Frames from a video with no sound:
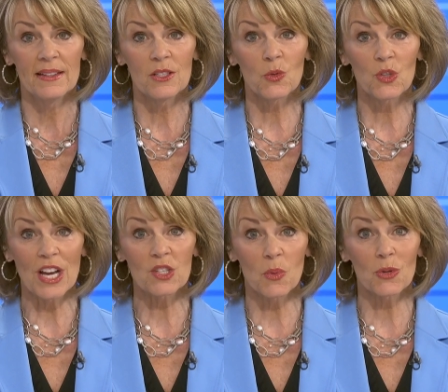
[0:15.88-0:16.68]
News 4
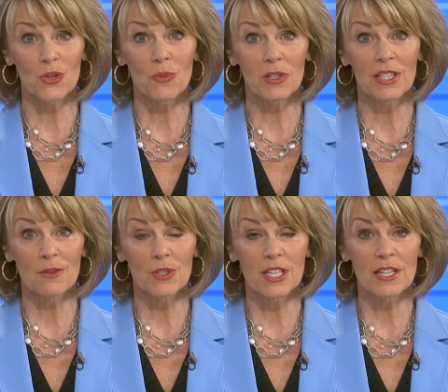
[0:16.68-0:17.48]
JAX reporter Joe
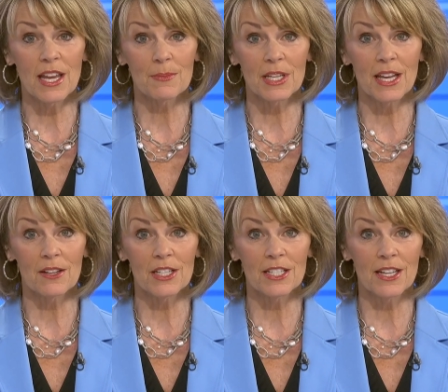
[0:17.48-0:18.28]
McLean was in Camden
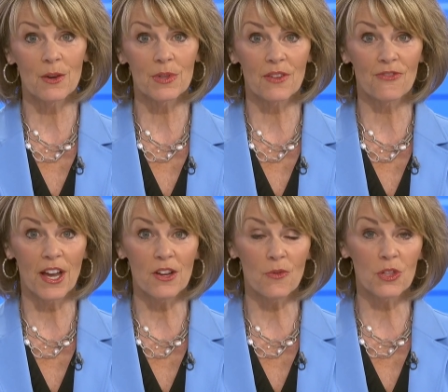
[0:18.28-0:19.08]
County today, where the
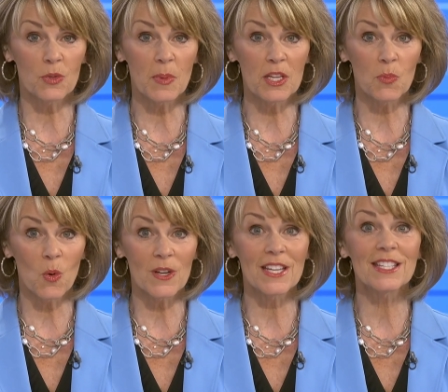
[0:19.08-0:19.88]
fight over the
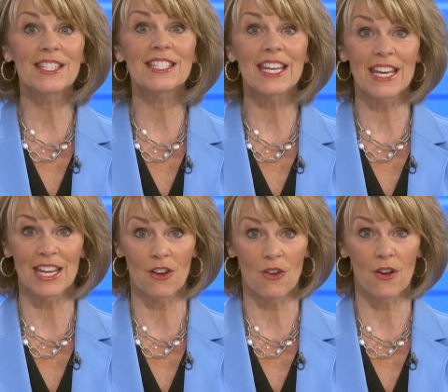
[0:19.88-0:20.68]
spaceport is
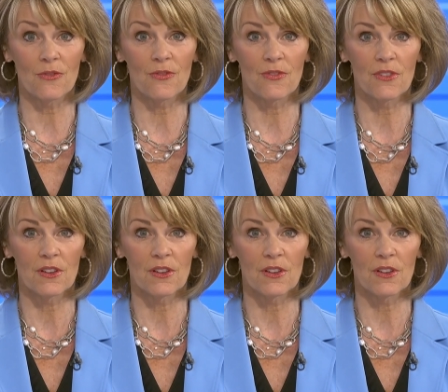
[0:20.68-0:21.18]
taking off.